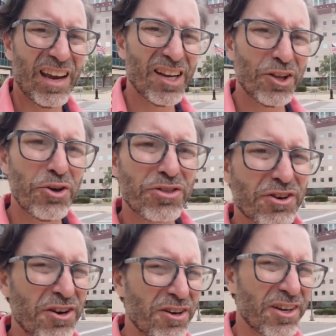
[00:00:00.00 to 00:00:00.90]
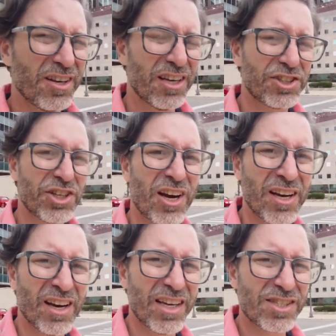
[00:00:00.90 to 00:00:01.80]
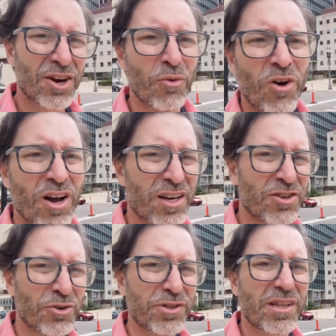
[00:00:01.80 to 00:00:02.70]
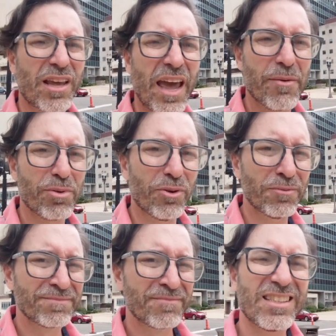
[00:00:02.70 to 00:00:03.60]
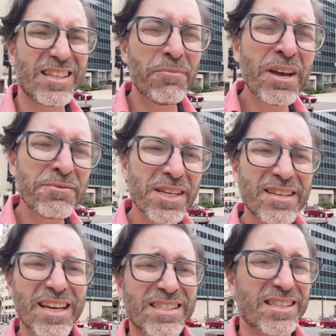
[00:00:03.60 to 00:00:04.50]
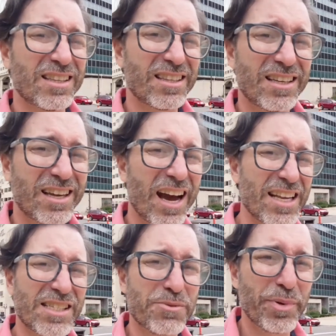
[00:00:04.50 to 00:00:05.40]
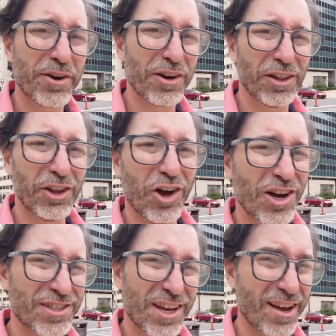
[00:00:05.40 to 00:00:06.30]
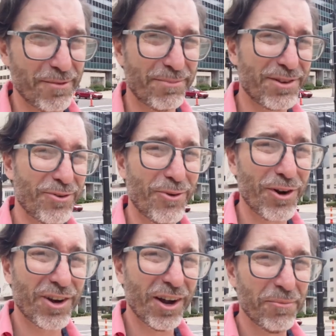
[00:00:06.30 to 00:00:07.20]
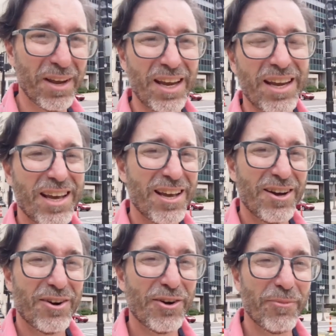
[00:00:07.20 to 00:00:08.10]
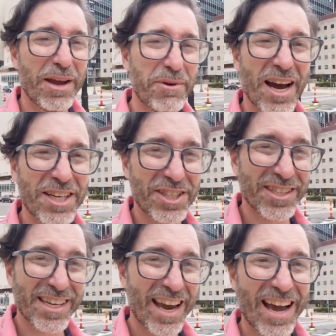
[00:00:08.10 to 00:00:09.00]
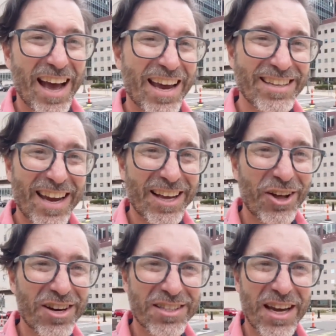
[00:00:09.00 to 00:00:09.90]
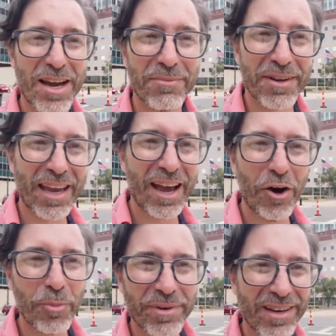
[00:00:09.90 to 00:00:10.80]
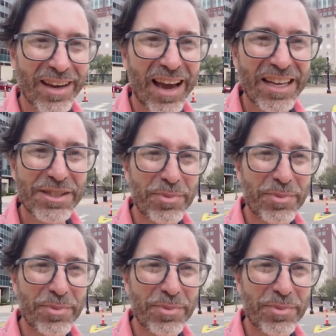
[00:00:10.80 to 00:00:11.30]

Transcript: And Luther and, and Sean and I start walking towards the Capitol. Sometimes it takes God's Spirit a long time to work on me or maybe I should say I take a long time to get open to God's